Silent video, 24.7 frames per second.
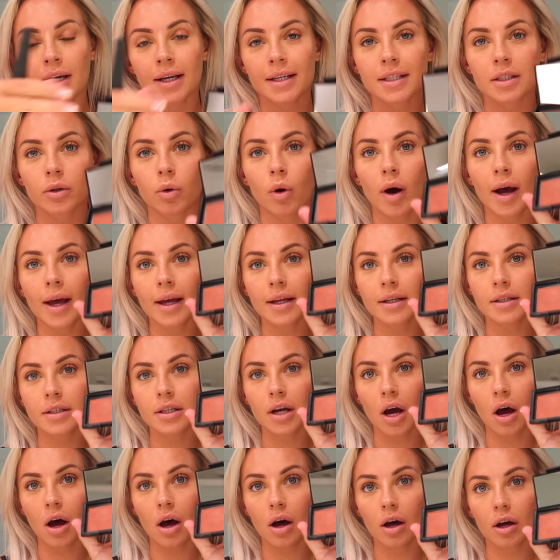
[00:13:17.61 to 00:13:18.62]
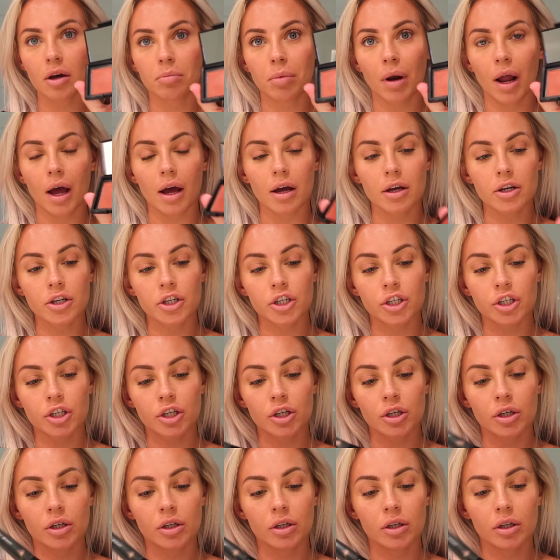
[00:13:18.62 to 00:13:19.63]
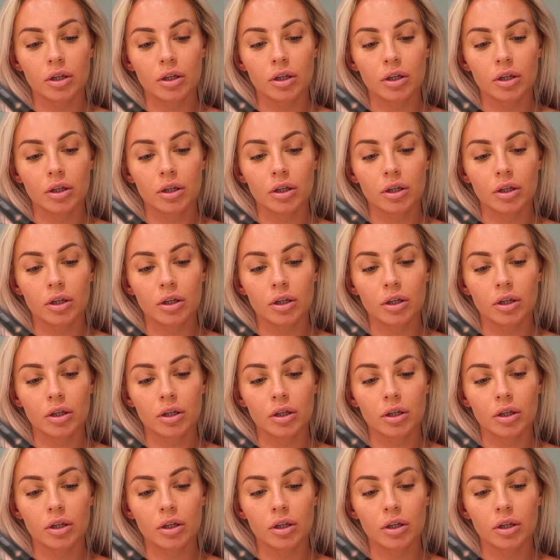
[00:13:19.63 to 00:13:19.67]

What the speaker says: It's quite a dark blush,